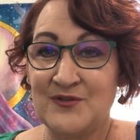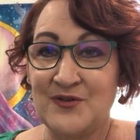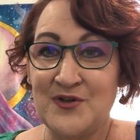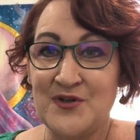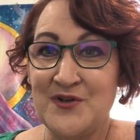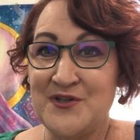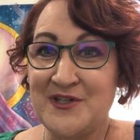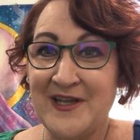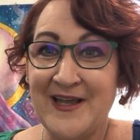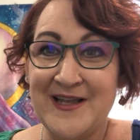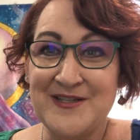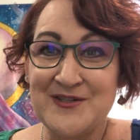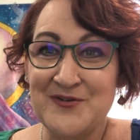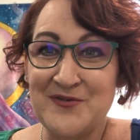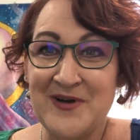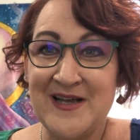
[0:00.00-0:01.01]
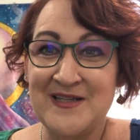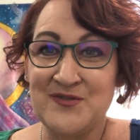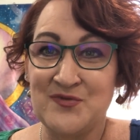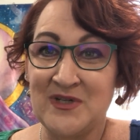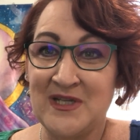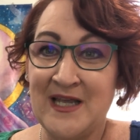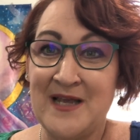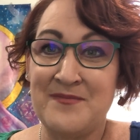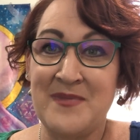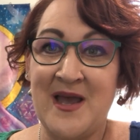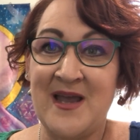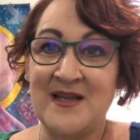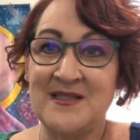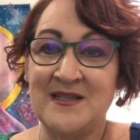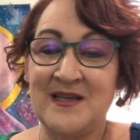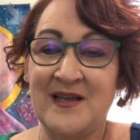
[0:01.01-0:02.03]
it's always really
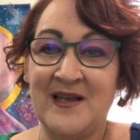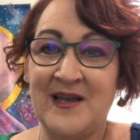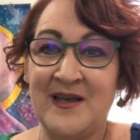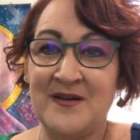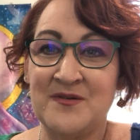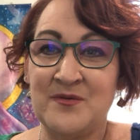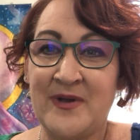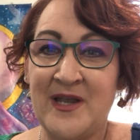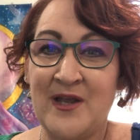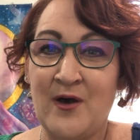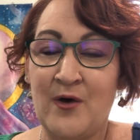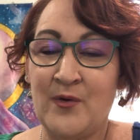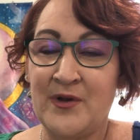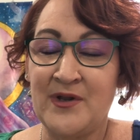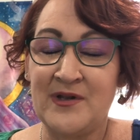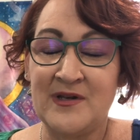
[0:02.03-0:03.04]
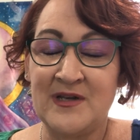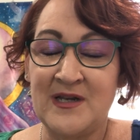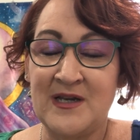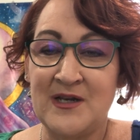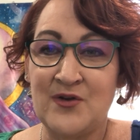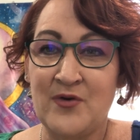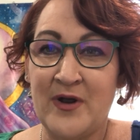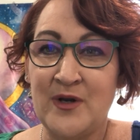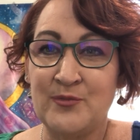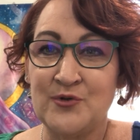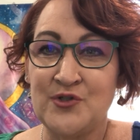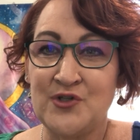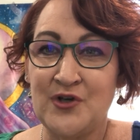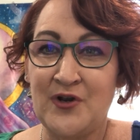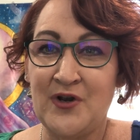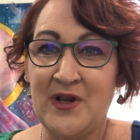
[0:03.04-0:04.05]
amazing, and we go on an incredible
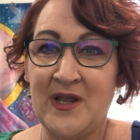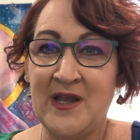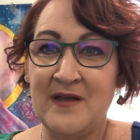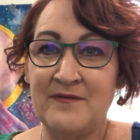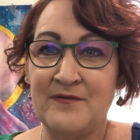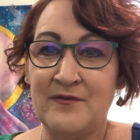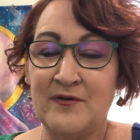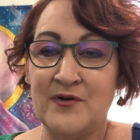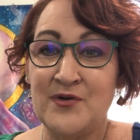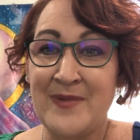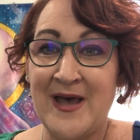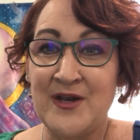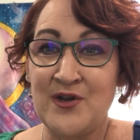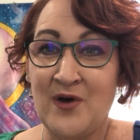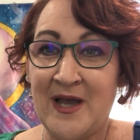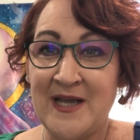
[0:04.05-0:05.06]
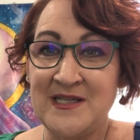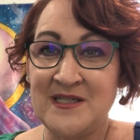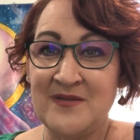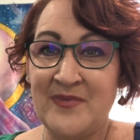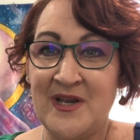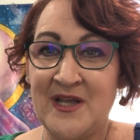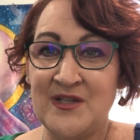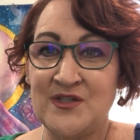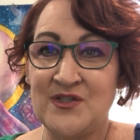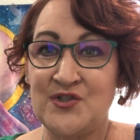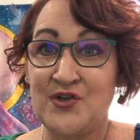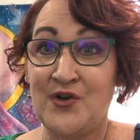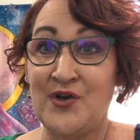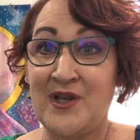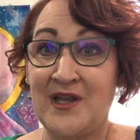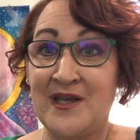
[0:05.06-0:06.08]
journey for about 90 minutes,
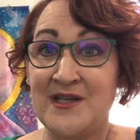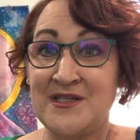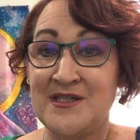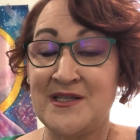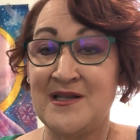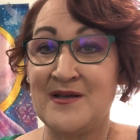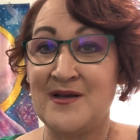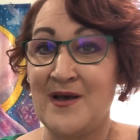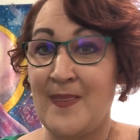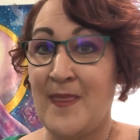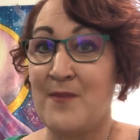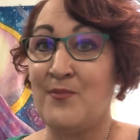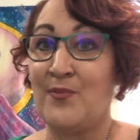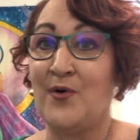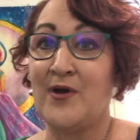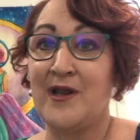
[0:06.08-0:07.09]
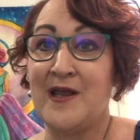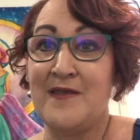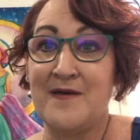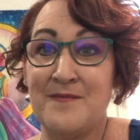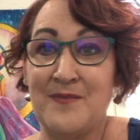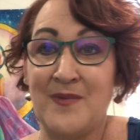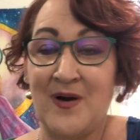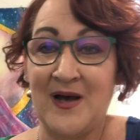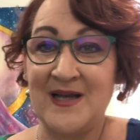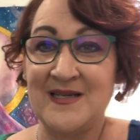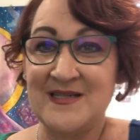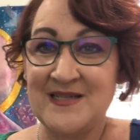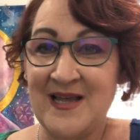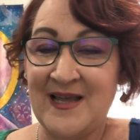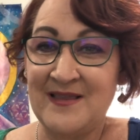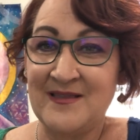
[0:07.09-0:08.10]
tuning into the body,
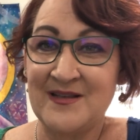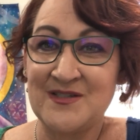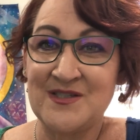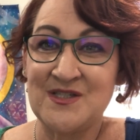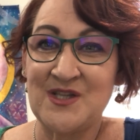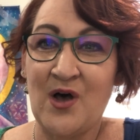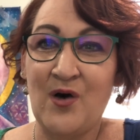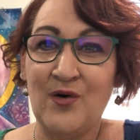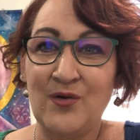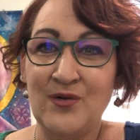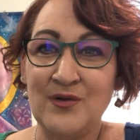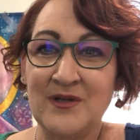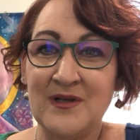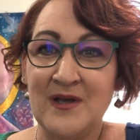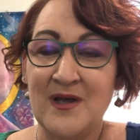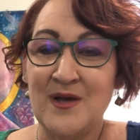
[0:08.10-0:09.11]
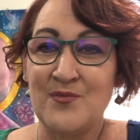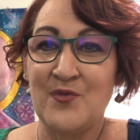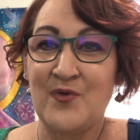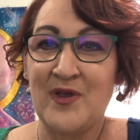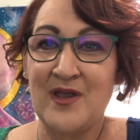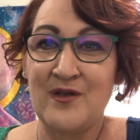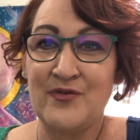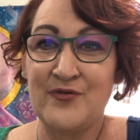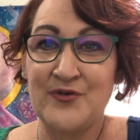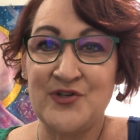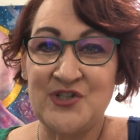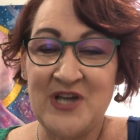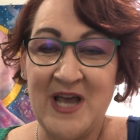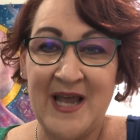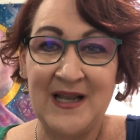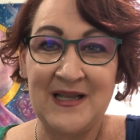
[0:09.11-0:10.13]
mind, and the soul, bringing through
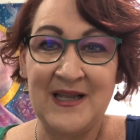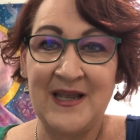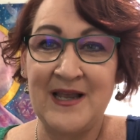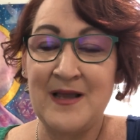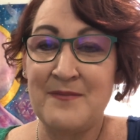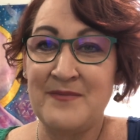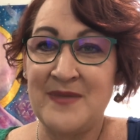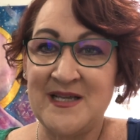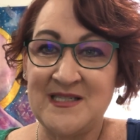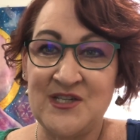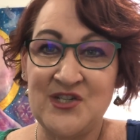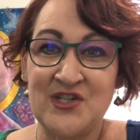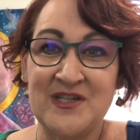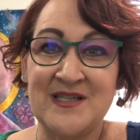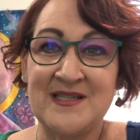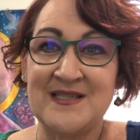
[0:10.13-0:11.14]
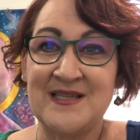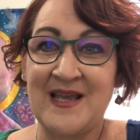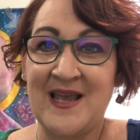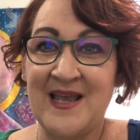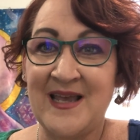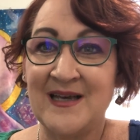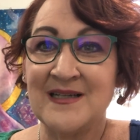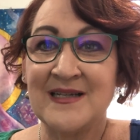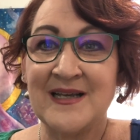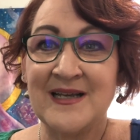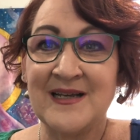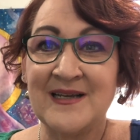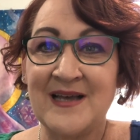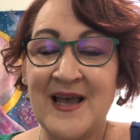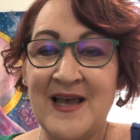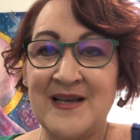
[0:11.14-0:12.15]
channeling messages,
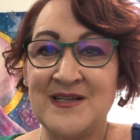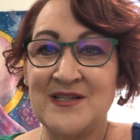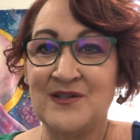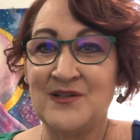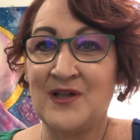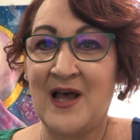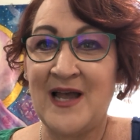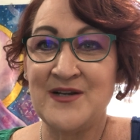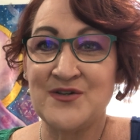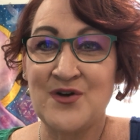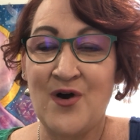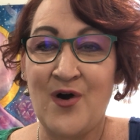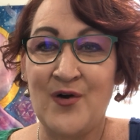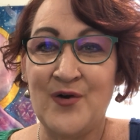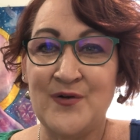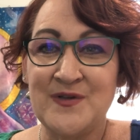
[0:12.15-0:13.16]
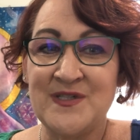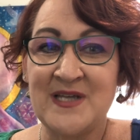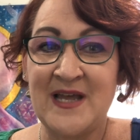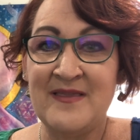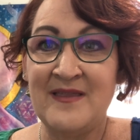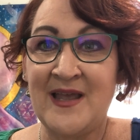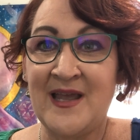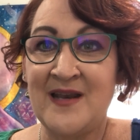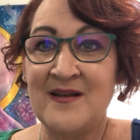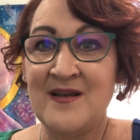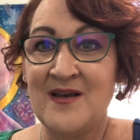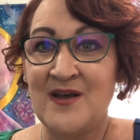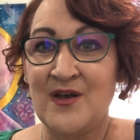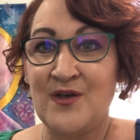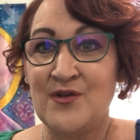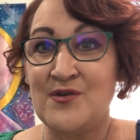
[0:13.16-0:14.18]
healing, and light codes, and then
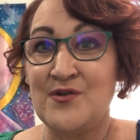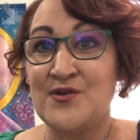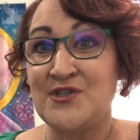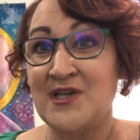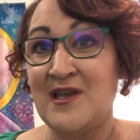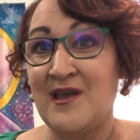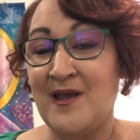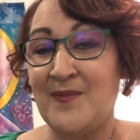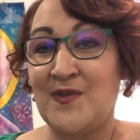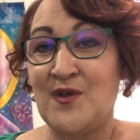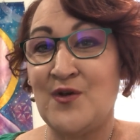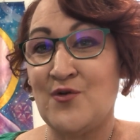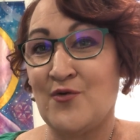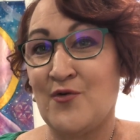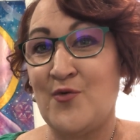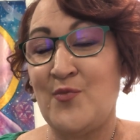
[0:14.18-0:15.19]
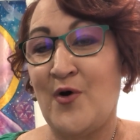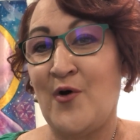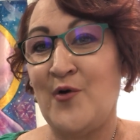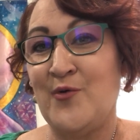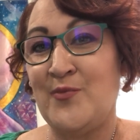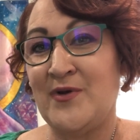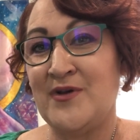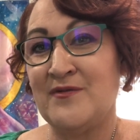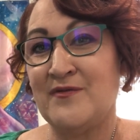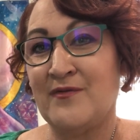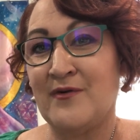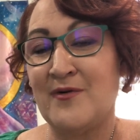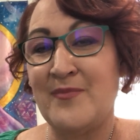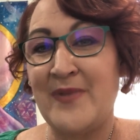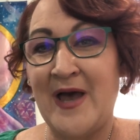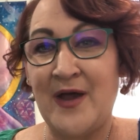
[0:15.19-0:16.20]
usually keep the group open
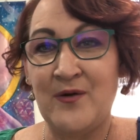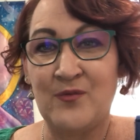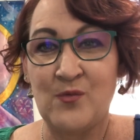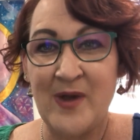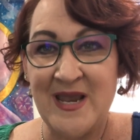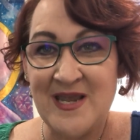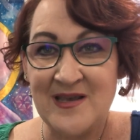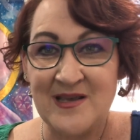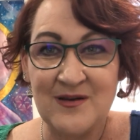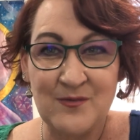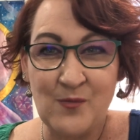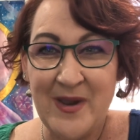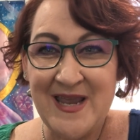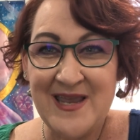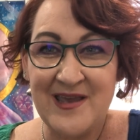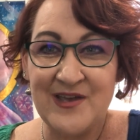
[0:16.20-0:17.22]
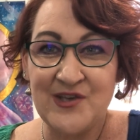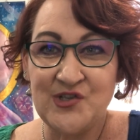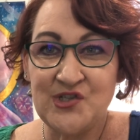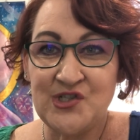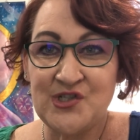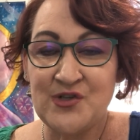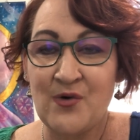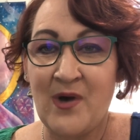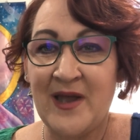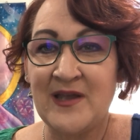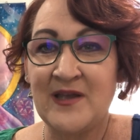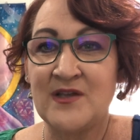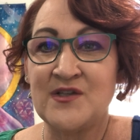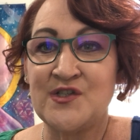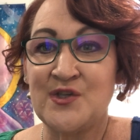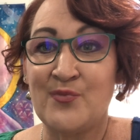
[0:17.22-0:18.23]
for about a weekish, so I
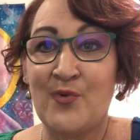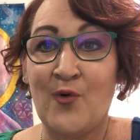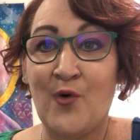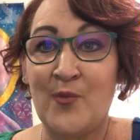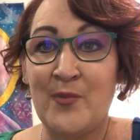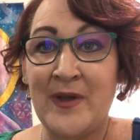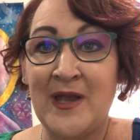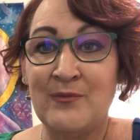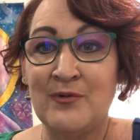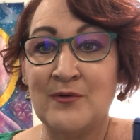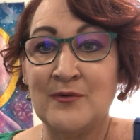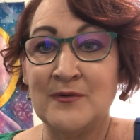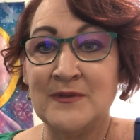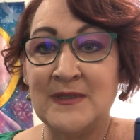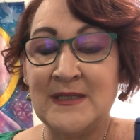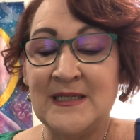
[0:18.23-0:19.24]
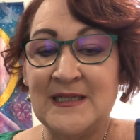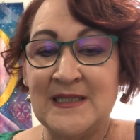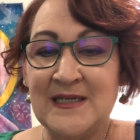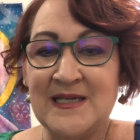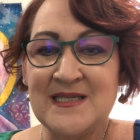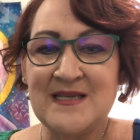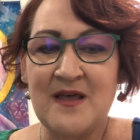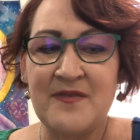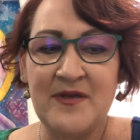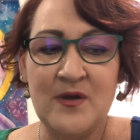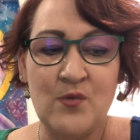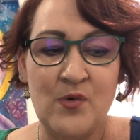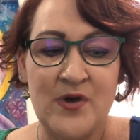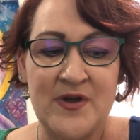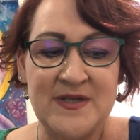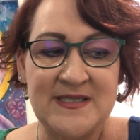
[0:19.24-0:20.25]
can support people. There's nothing
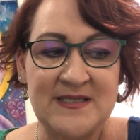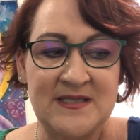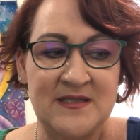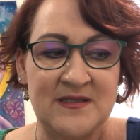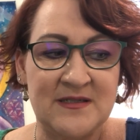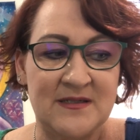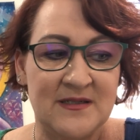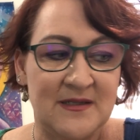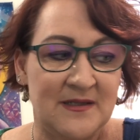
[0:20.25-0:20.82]
worse than,